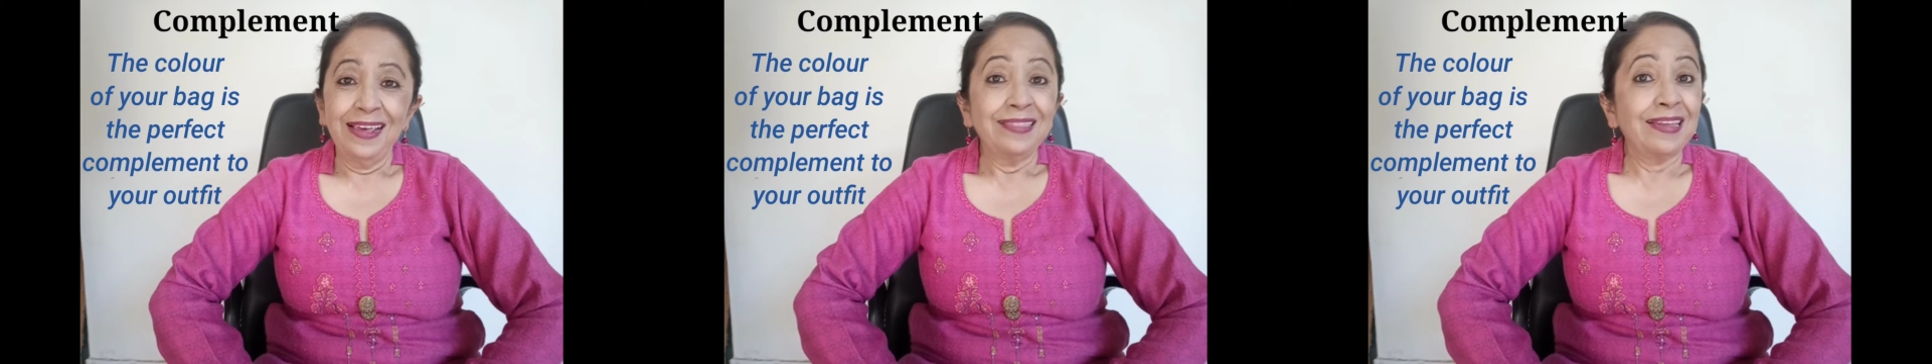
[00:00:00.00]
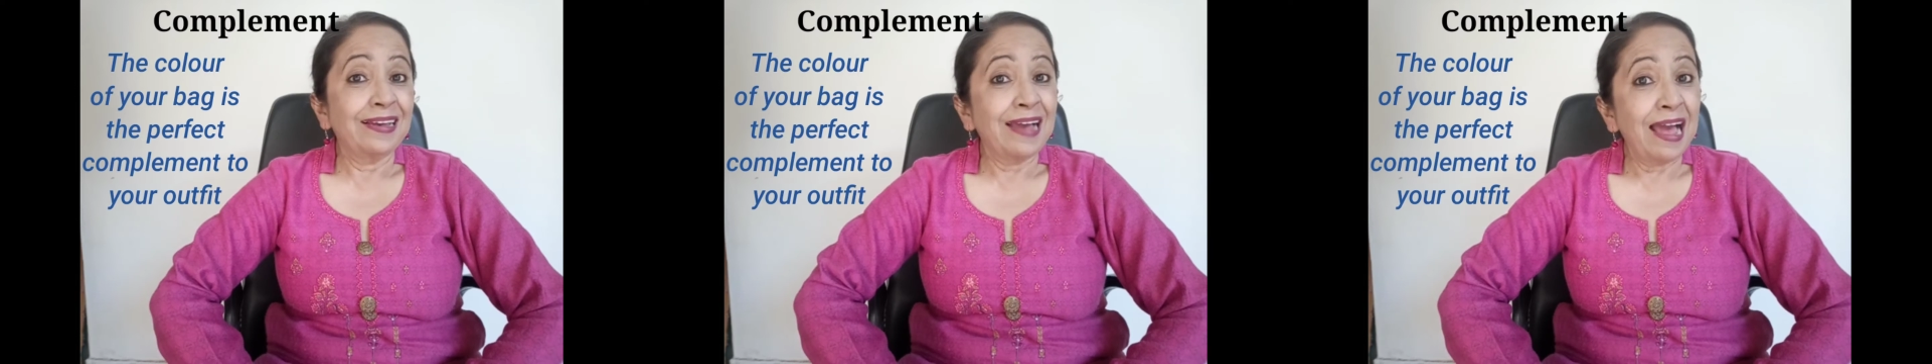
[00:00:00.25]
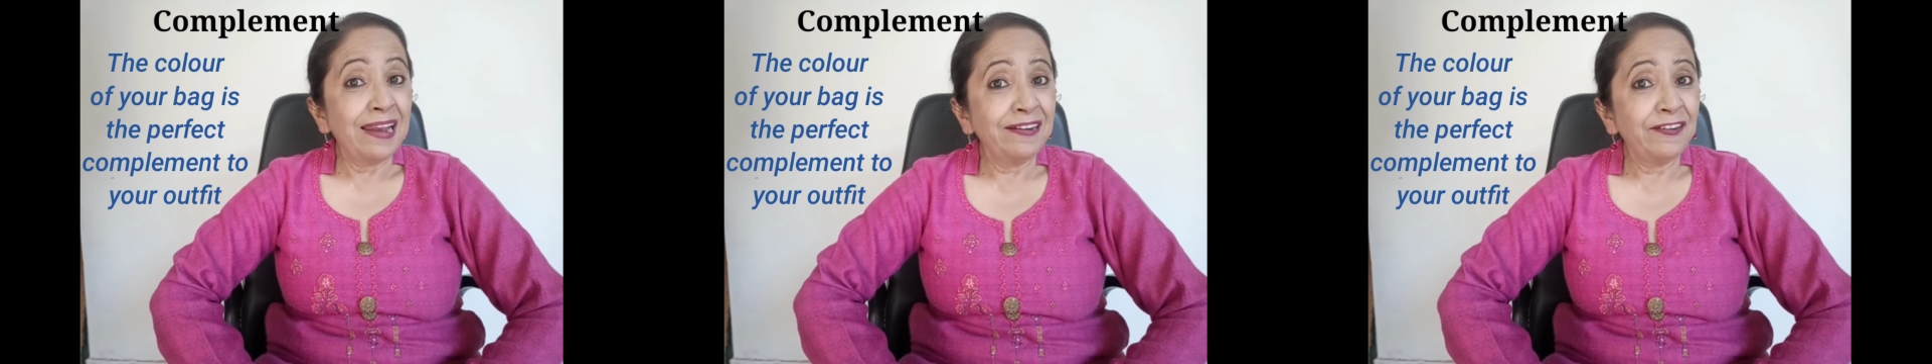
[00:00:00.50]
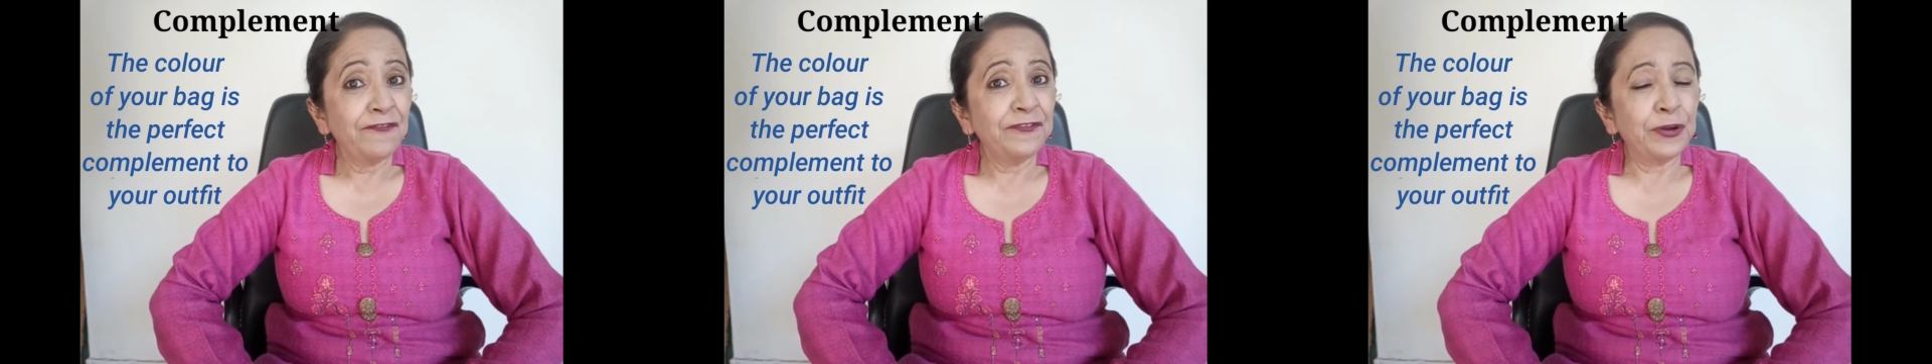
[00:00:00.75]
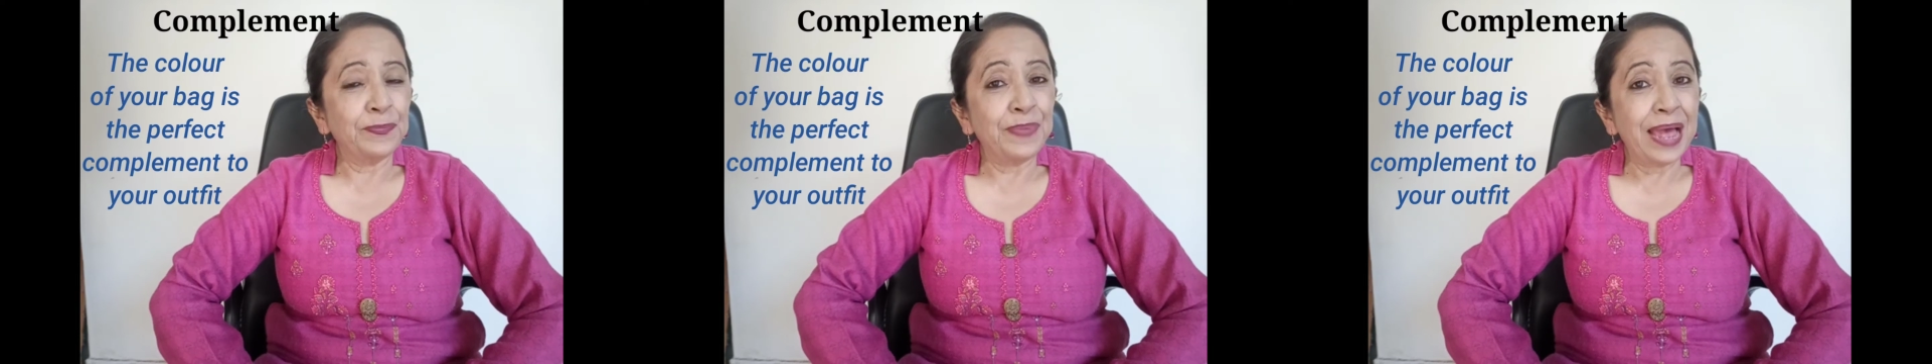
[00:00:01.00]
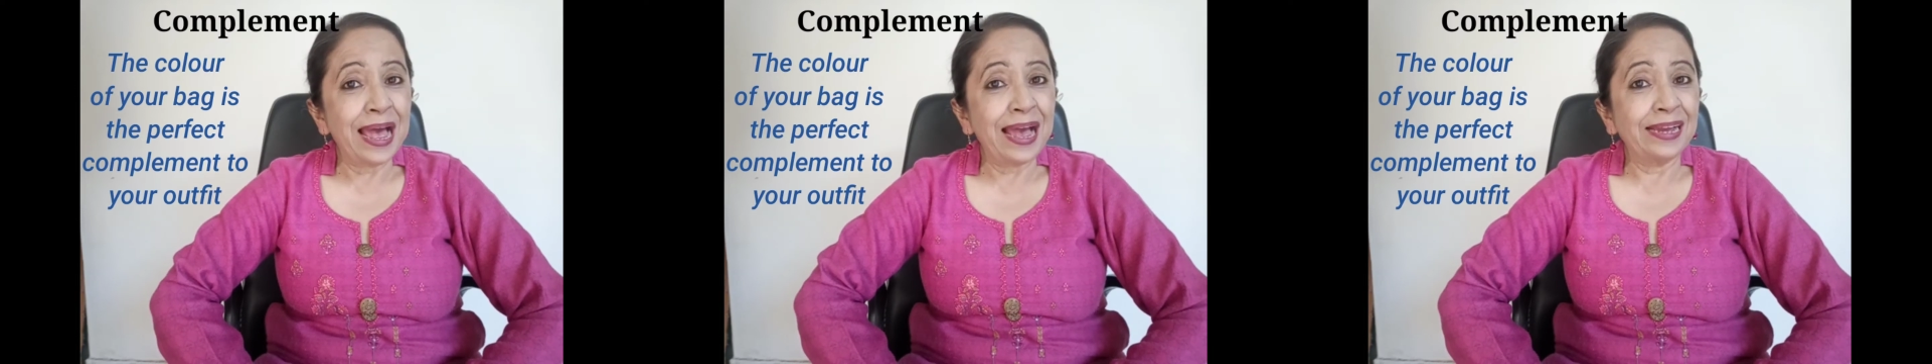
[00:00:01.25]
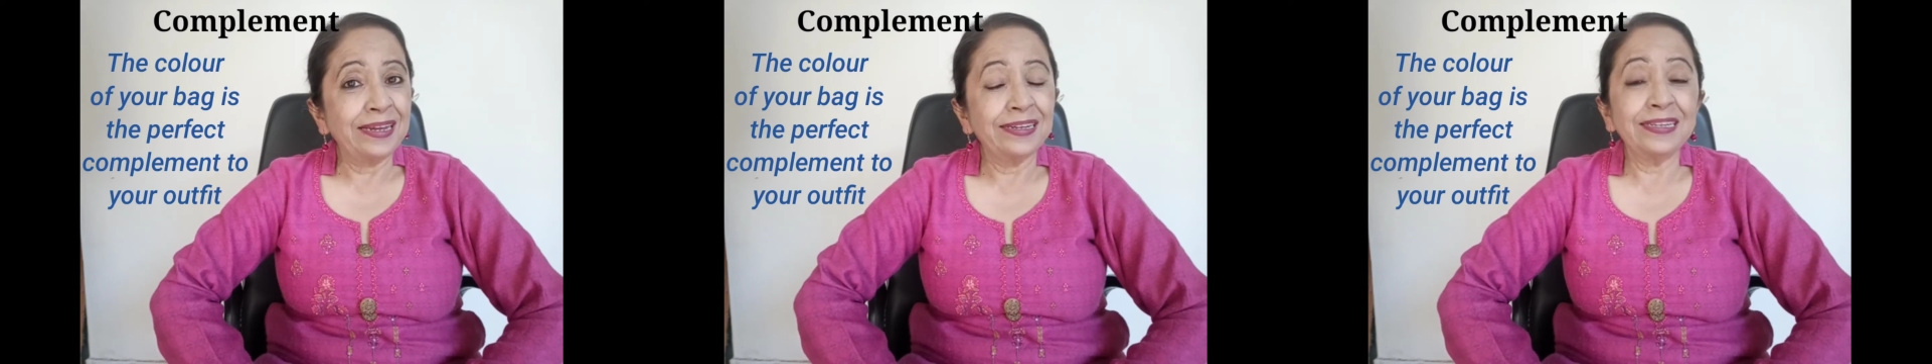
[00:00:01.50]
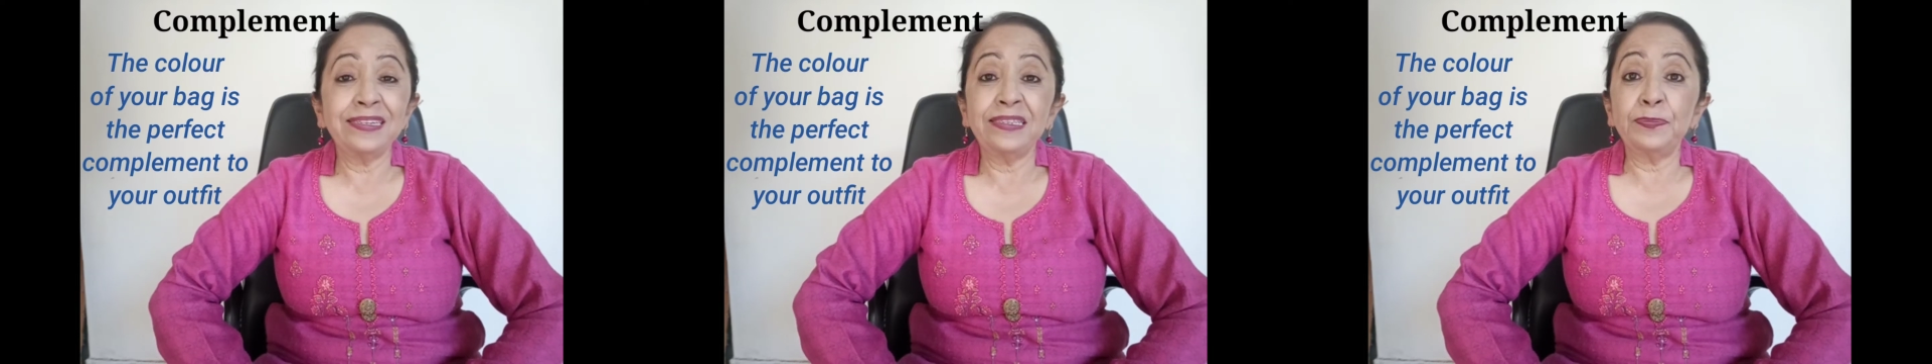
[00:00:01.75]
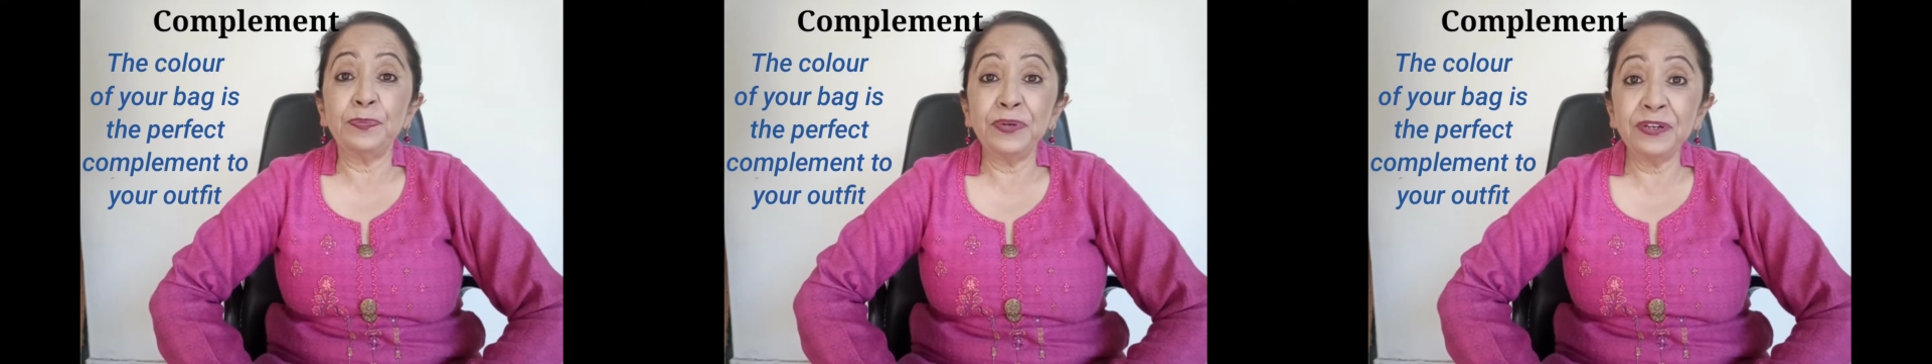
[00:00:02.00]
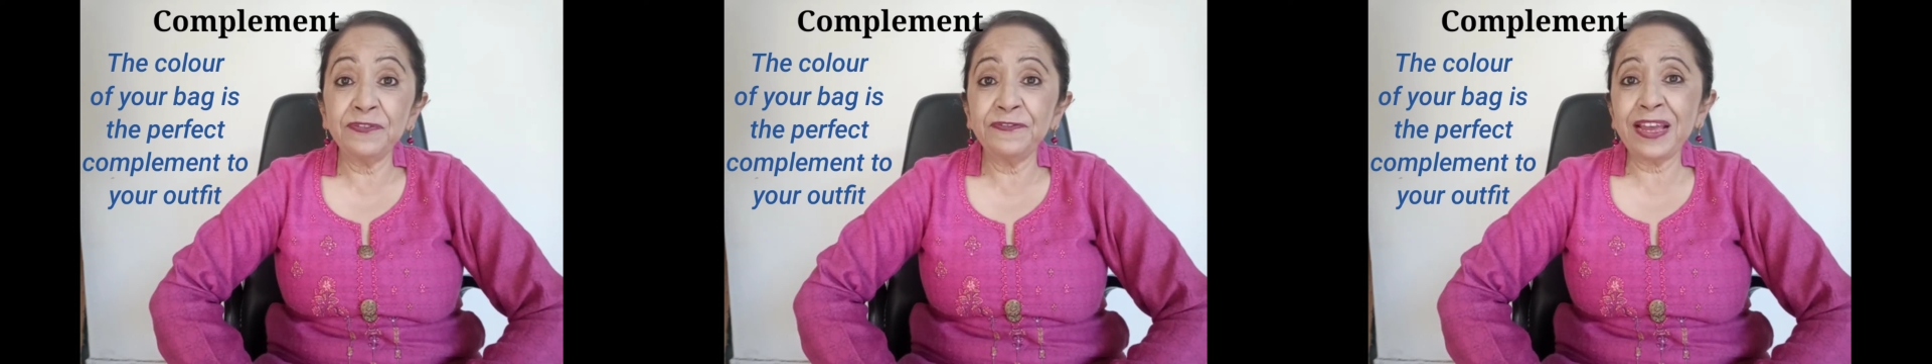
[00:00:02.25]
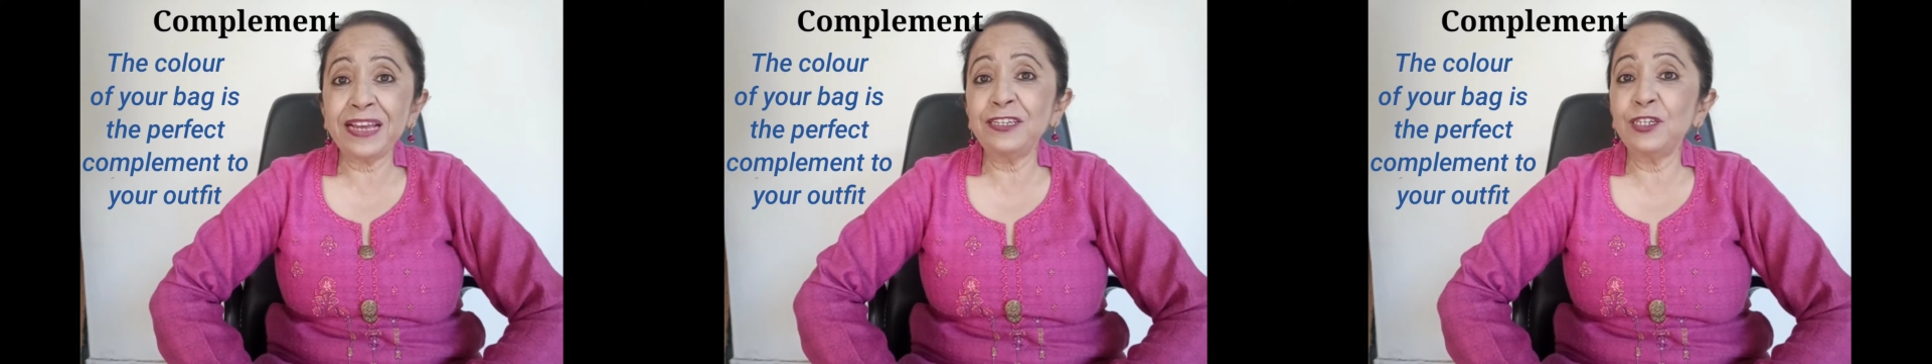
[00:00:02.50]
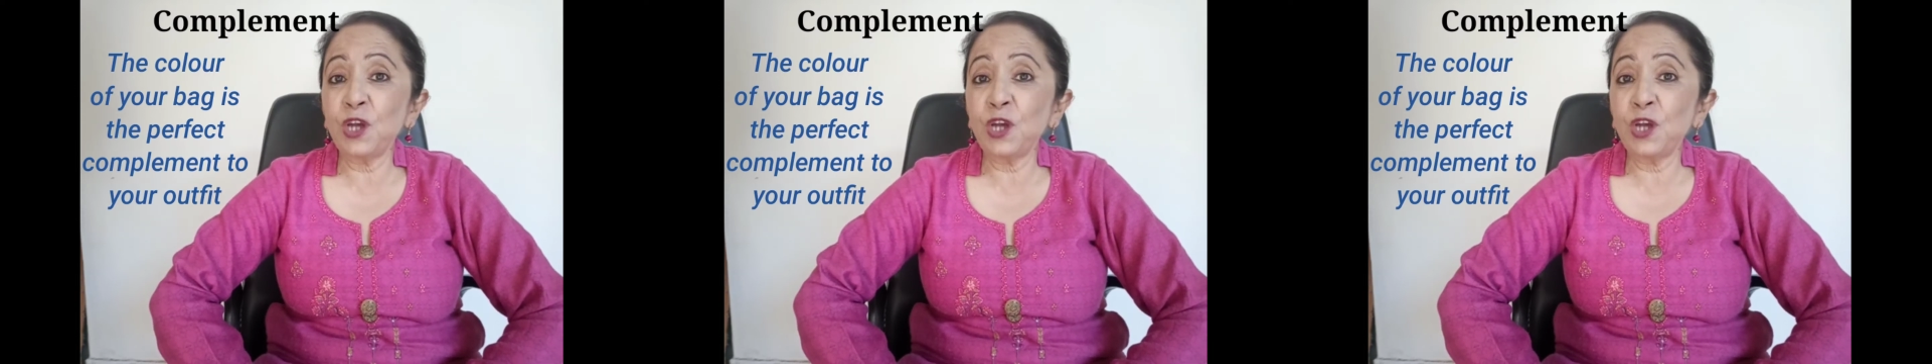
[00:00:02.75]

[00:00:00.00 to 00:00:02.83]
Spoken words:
The color of your bag is the perfect